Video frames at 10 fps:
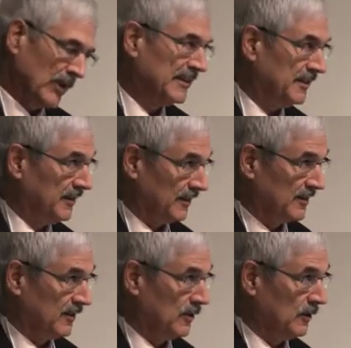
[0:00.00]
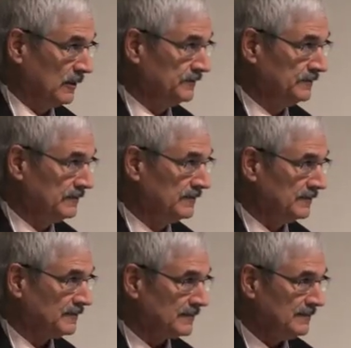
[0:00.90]
20 years ago.
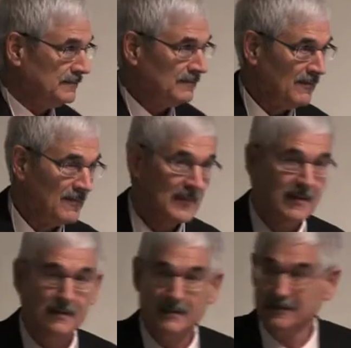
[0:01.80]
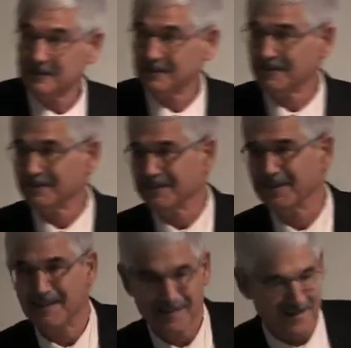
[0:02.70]
Can I add to that, uh,
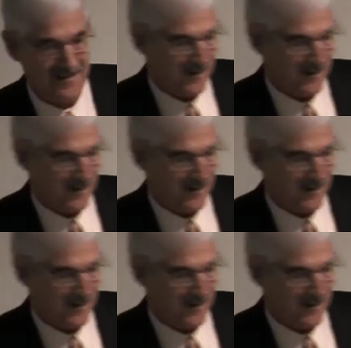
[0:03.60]
just uh,